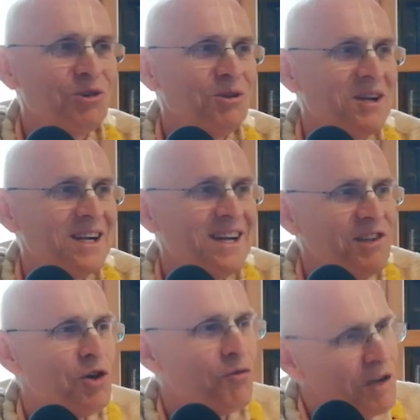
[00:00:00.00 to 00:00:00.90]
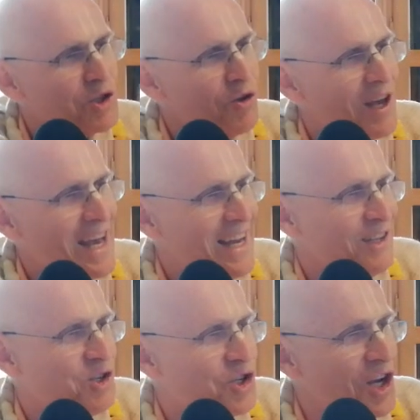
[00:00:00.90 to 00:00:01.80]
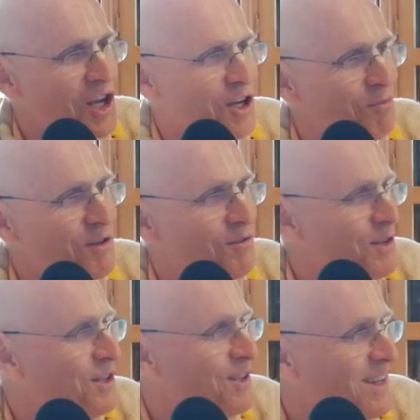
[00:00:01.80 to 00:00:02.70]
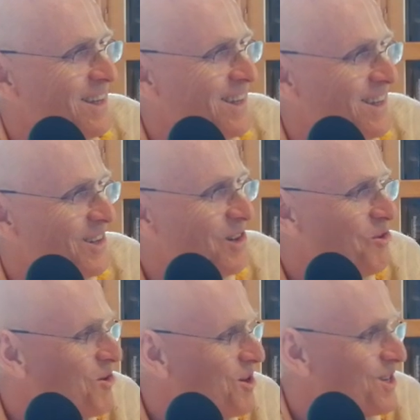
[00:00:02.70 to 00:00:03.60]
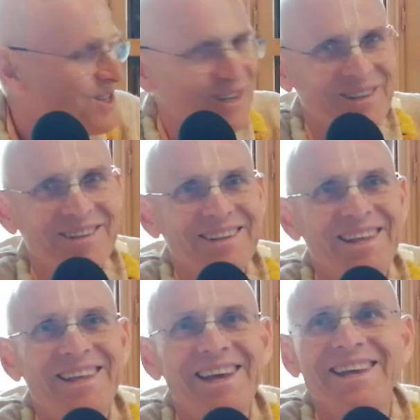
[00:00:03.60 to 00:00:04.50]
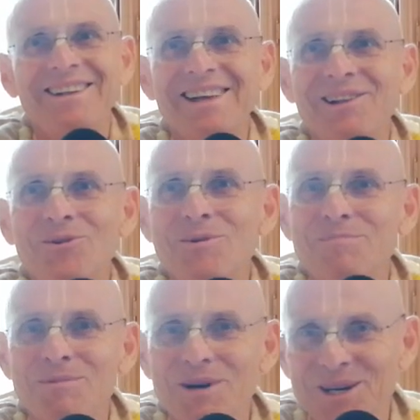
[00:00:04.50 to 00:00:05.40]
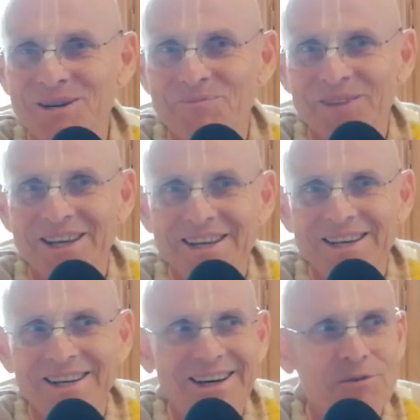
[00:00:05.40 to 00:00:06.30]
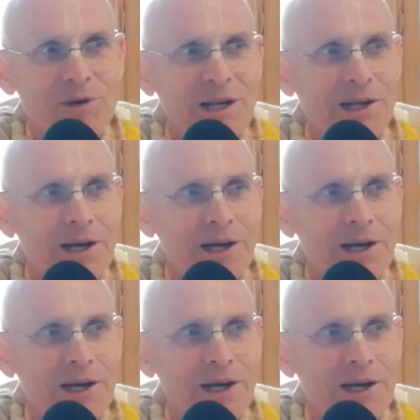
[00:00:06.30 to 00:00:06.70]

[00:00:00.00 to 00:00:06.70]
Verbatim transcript: original, the original handshake between the Lord and, and Lord Brahma. I